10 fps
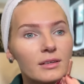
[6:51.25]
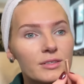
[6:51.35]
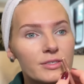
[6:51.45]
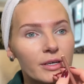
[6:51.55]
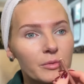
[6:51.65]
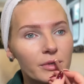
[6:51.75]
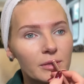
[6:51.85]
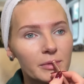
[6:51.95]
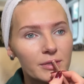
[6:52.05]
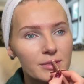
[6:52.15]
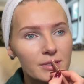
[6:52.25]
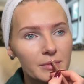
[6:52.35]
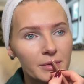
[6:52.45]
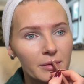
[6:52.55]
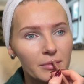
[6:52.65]
done with all my Christmas
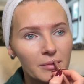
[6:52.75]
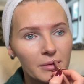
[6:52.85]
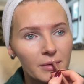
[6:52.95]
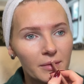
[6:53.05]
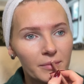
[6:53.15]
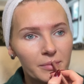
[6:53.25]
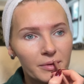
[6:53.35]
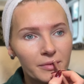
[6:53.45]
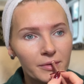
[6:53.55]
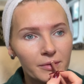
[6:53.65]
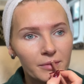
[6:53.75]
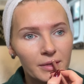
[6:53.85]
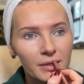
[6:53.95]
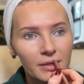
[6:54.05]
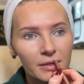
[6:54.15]
shopping. I bought my mom the perfume
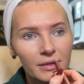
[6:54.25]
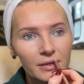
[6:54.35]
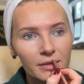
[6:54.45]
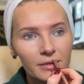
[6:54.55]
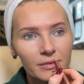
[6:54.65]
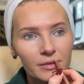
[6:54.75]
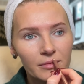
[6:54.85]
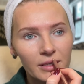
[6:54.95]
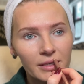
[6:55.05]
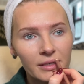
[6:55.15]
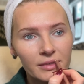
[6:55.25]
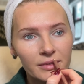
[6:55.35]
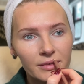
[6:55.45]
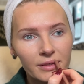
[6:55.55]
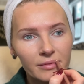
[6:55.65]
from Letta
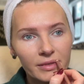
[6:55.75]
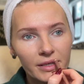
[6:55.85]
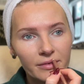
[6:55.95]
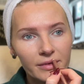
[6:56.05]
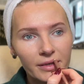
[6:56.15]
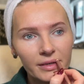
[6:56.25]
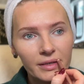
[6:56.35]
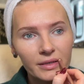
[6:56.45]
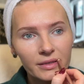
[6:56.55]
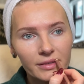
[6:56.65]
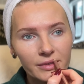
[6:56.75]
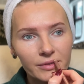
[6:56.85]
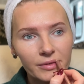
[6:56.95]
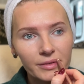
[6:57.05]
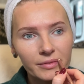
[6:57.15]
during Black Friday. She had
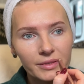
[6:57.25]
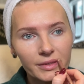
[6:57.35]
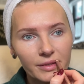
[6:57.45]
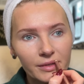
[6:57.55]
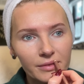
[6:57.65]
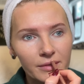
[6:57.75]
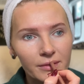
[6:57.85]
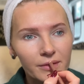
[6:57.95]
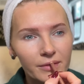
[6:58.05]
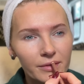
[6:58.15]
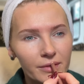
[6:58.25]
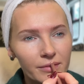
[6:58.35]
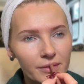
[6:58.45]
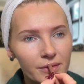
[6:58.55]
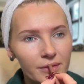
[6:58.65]
20% off, or
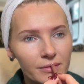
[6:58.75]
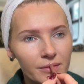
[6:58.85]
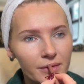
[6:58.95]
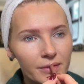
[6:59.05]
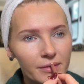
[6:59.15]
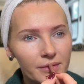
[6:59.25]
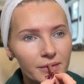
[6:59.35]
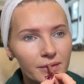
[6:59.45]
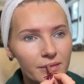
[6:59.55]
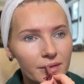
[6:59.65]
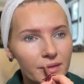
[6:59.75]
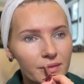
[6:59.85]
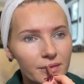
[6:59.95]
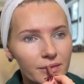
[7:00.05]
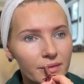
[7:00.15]
30% off, 25% off. I think it
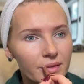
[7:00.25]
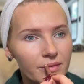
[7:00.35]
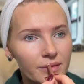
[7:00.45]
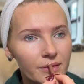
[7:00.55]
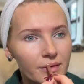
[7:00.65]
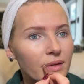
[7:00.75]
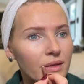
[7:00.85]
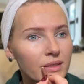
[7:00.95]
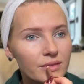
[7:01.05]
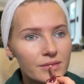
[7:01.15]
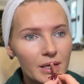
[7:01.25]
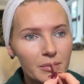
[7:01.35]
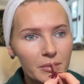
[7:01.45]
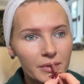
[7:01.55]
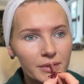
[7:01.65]
was 25% off, because for
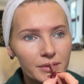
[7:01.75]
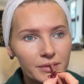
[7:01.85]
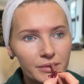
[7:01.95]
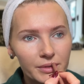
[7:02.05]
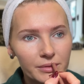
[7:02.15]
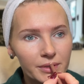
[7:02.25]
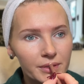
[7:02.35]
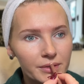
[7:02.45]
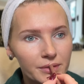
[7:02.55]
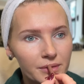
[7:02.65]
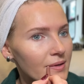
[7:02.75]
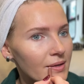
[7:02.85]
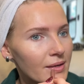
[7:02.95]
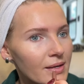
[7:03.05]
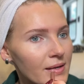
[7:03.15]
Cyber Monday she's doing 22.
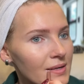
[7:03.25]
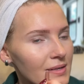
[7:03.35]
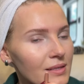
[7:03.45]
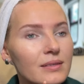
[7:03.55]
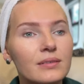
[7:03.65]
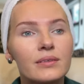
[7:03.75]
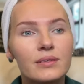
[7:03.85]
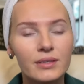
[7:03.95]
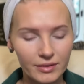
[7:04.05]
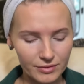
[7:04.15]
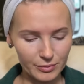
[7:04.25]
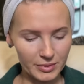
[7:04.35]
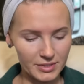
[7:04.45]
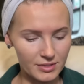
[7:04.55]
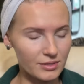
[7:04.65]
I got all gifts for my
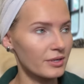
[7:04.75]
sister